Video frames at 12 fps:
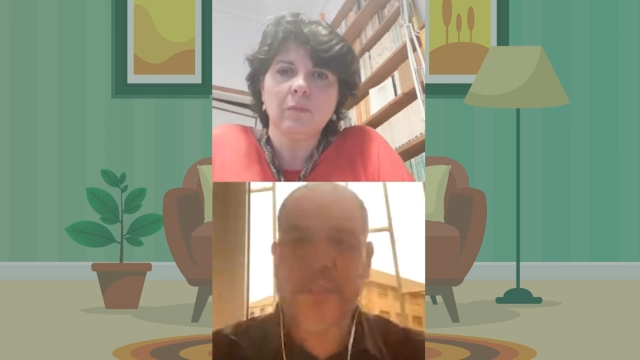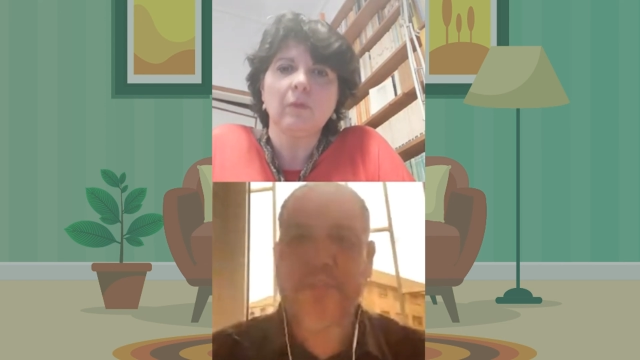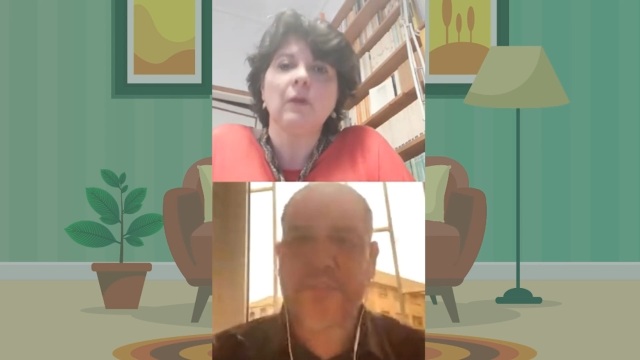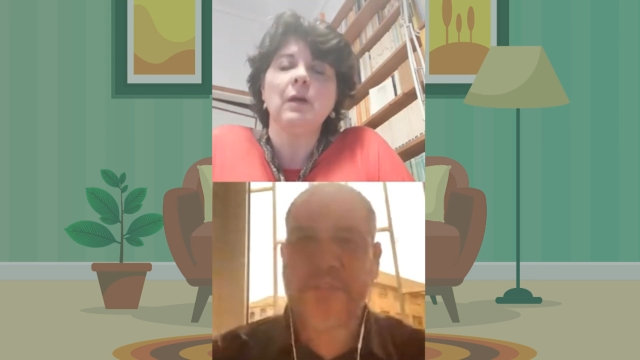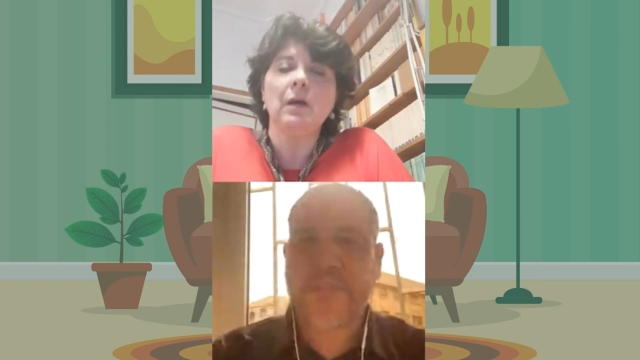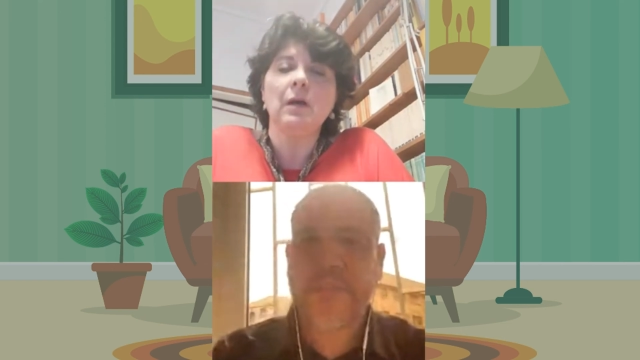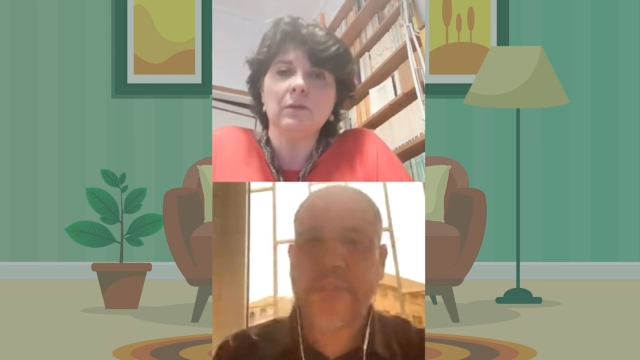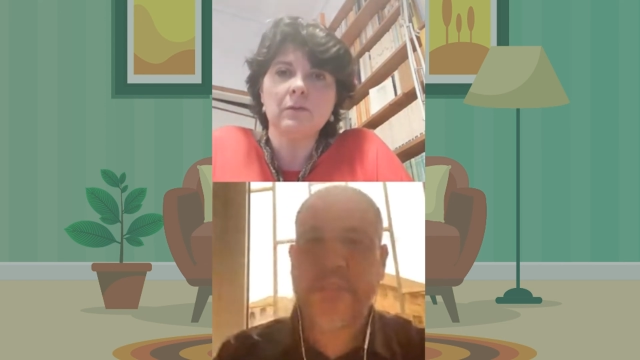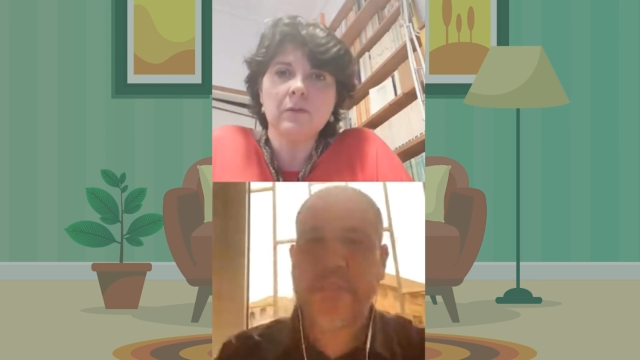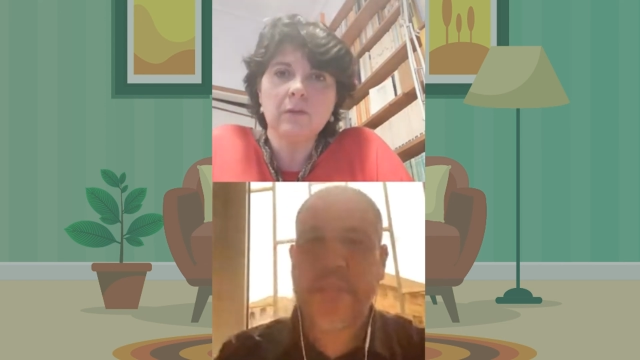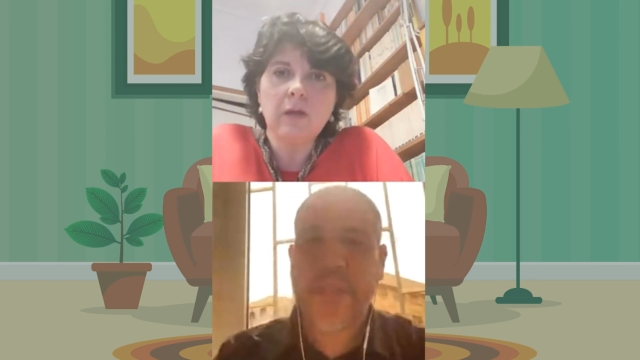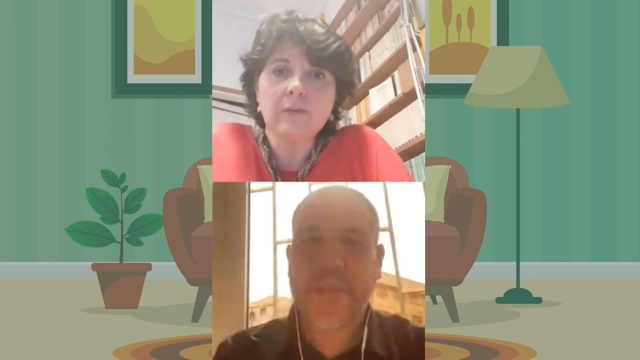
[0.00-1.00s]

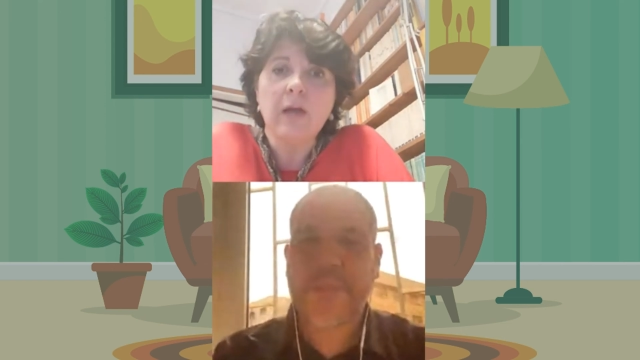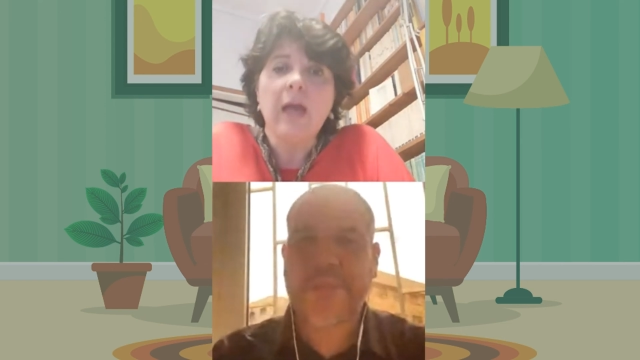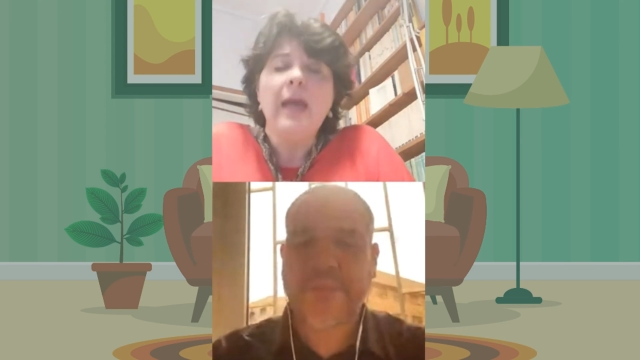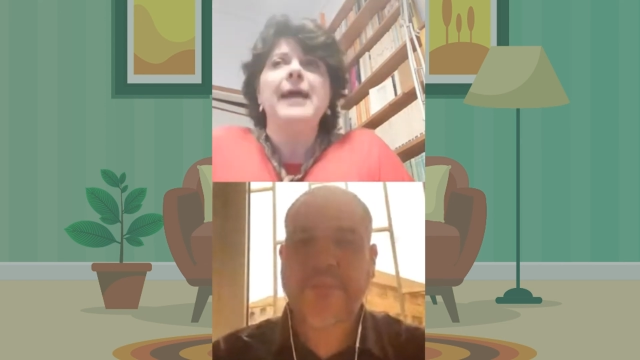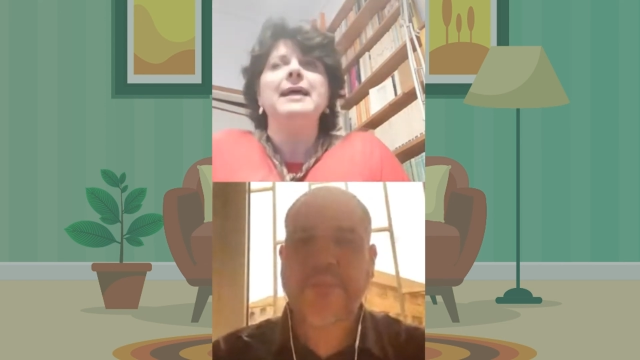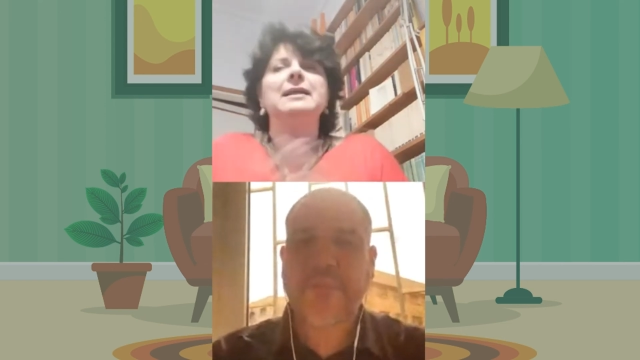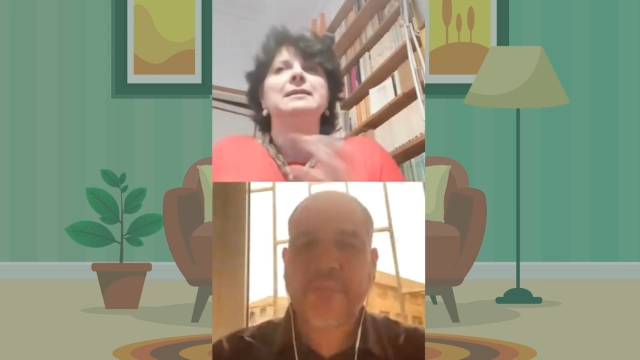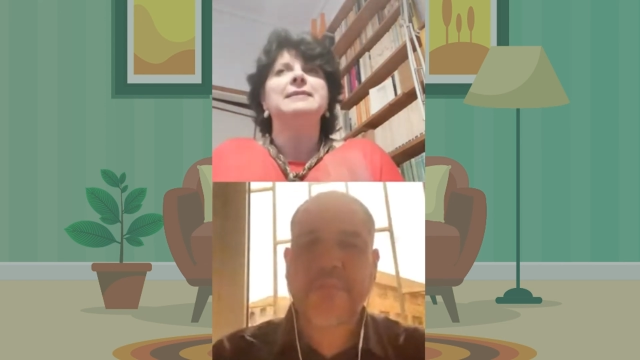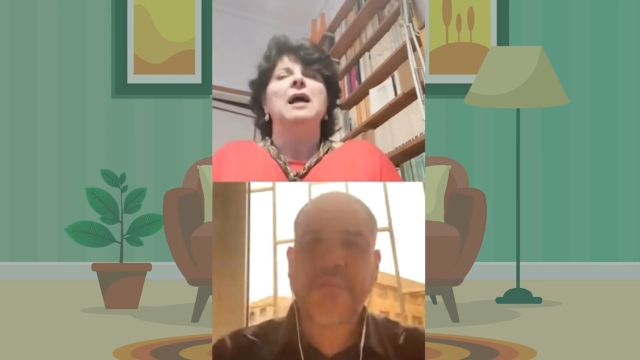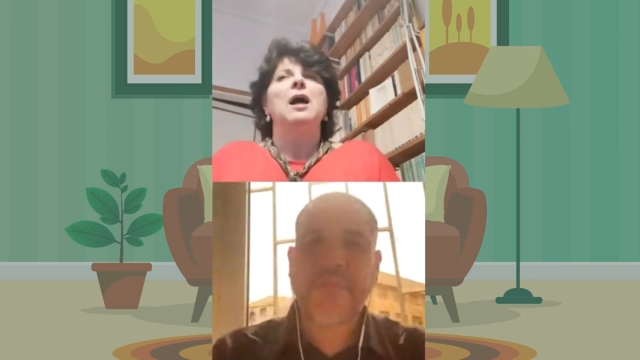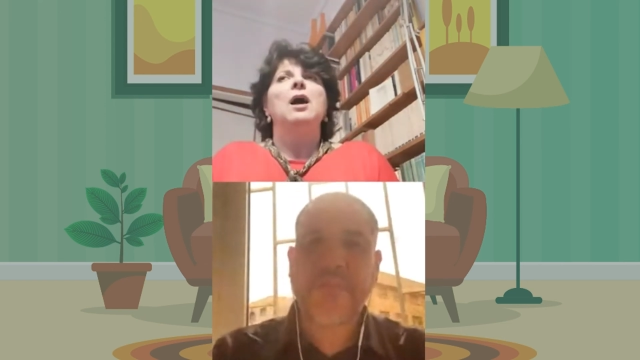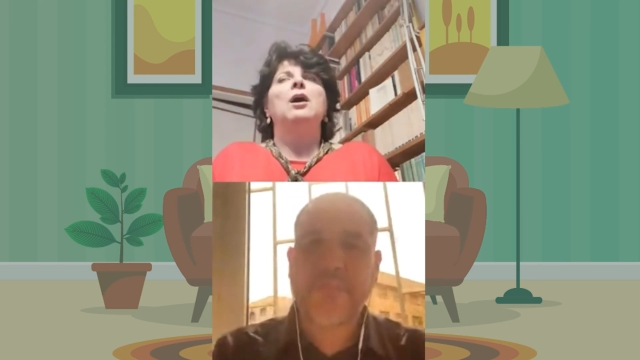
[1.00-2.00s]
Yes, yes. And
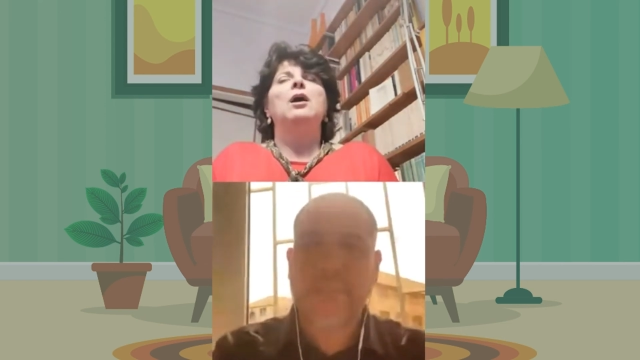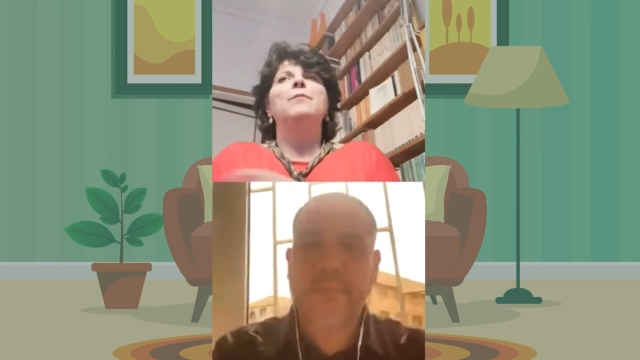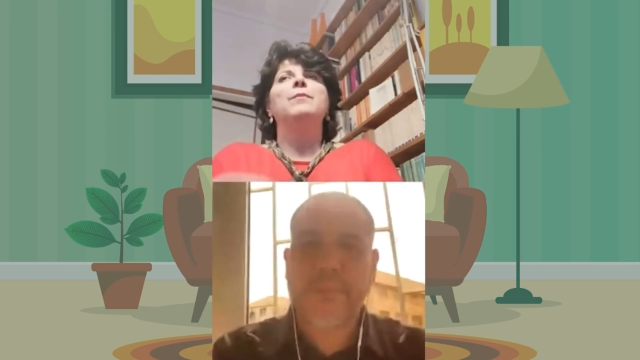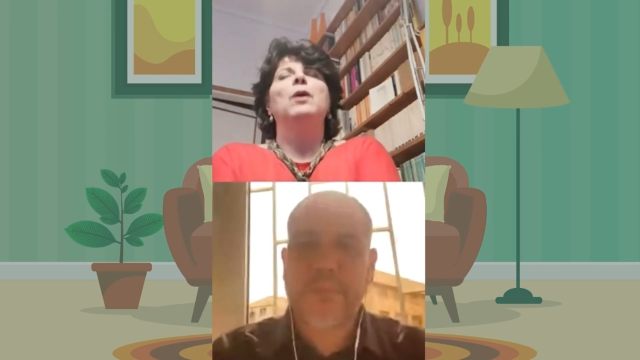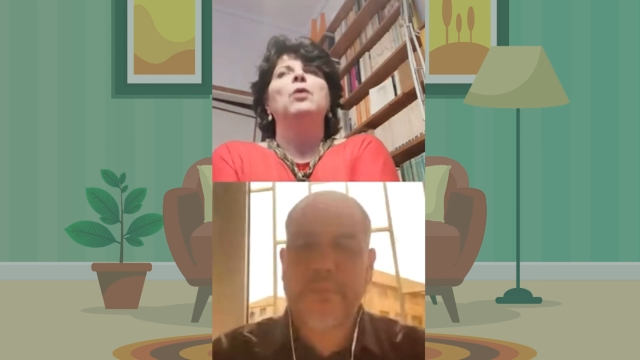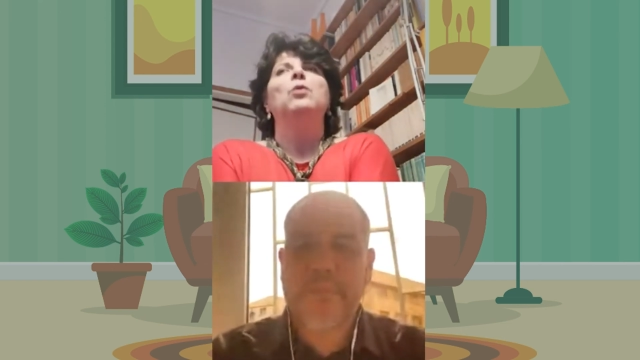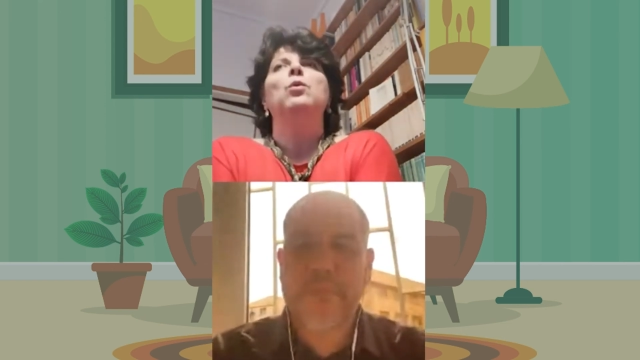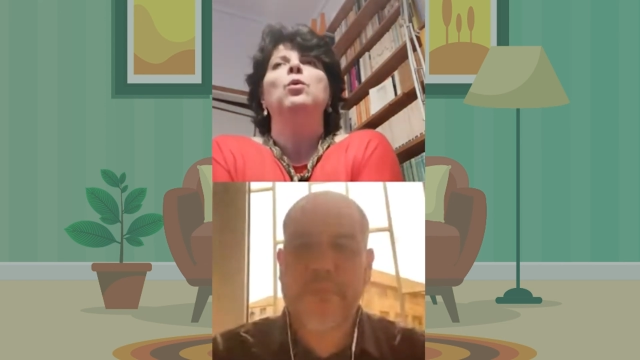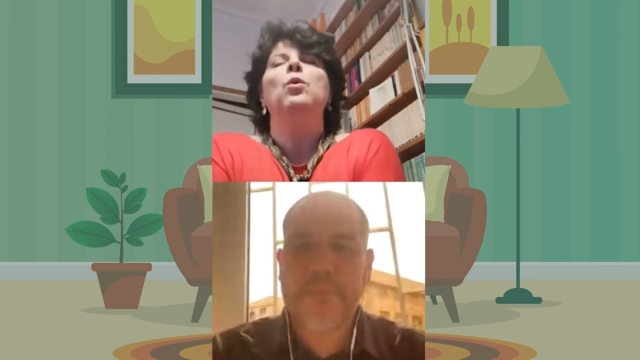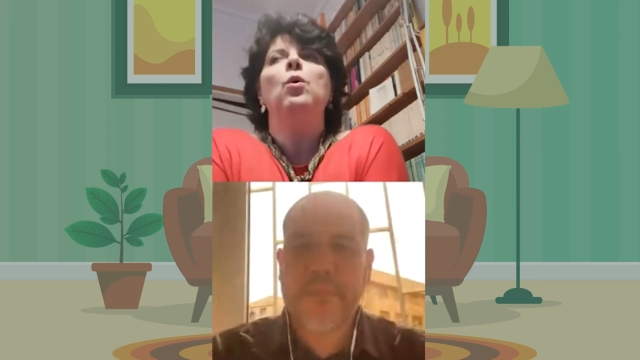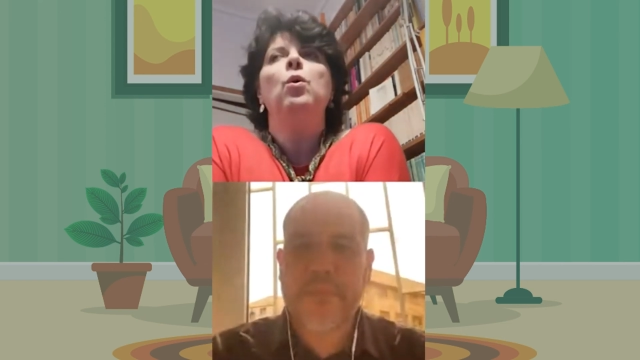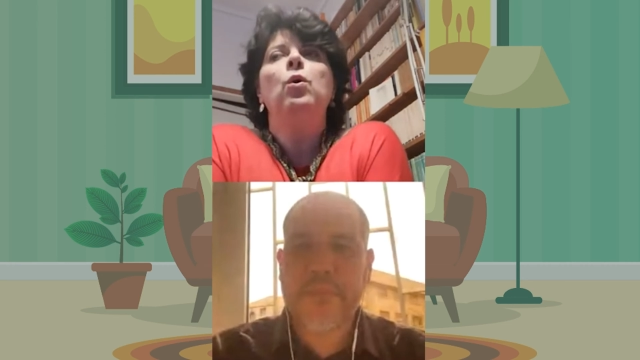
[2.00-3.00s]

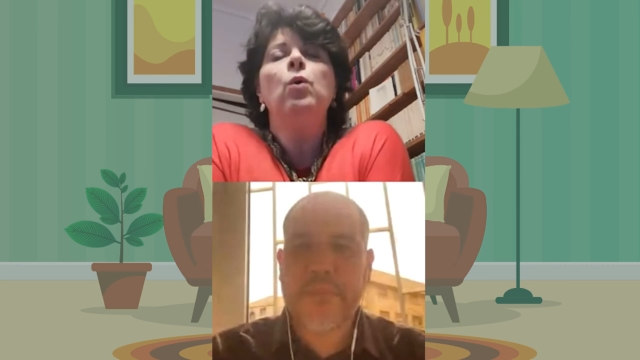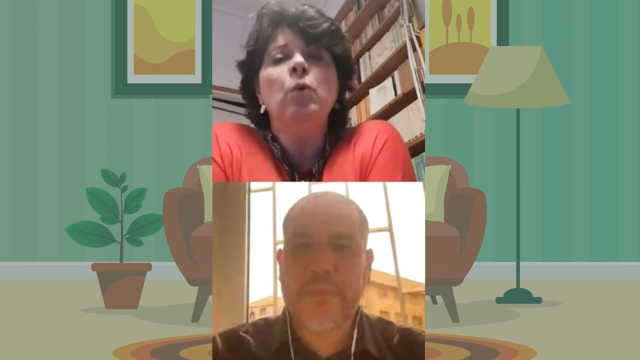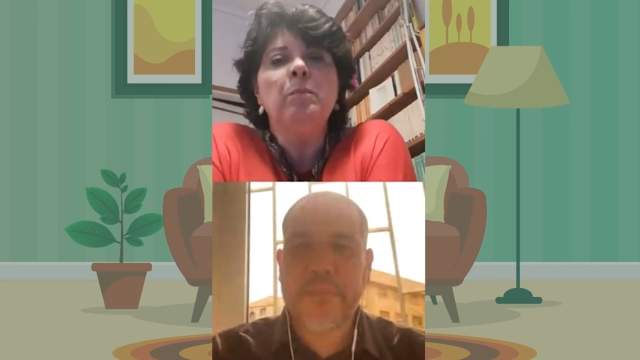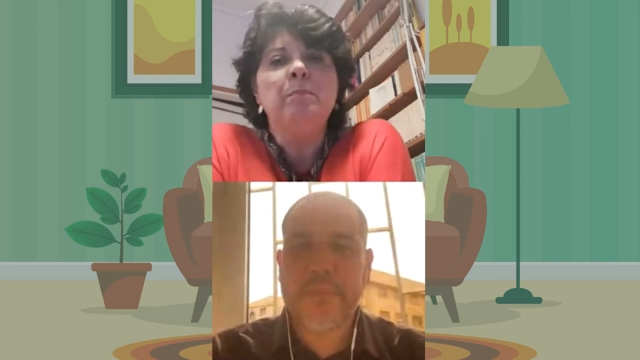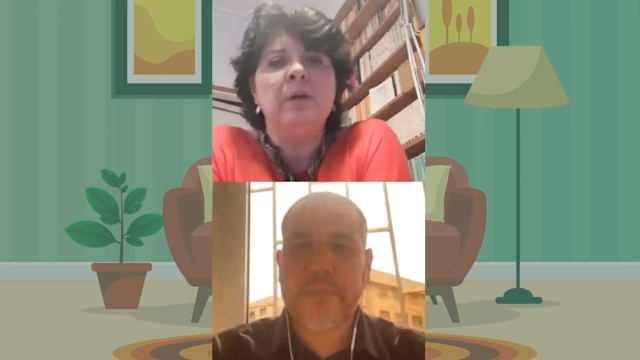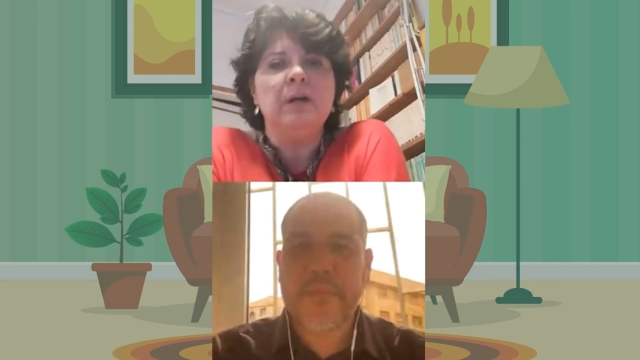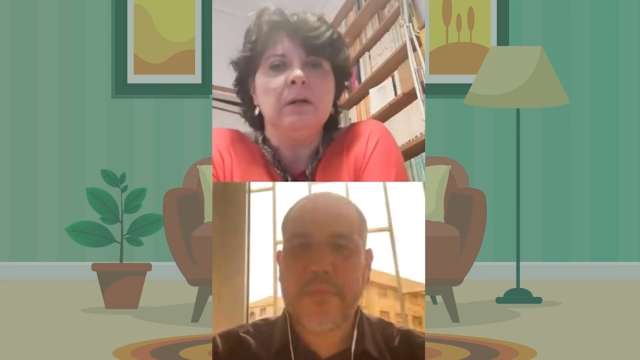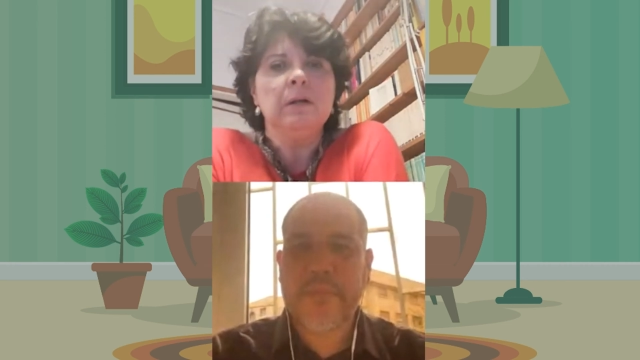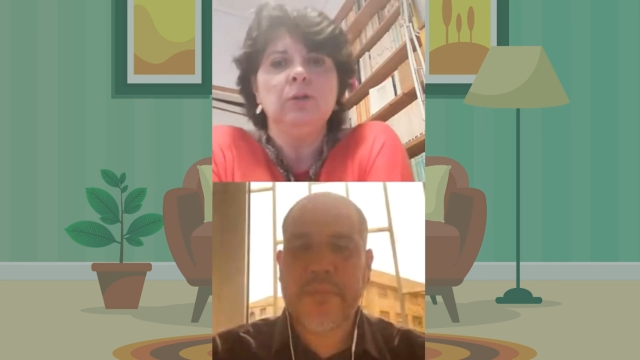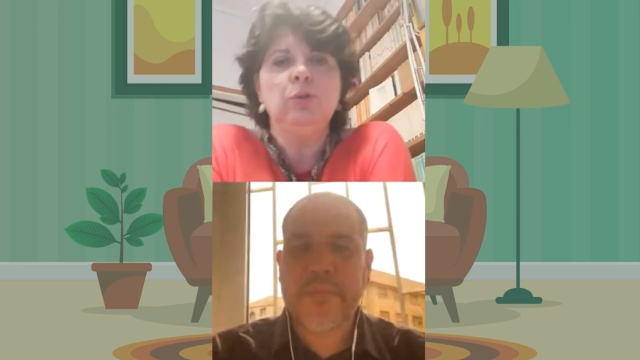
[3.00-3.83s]
whom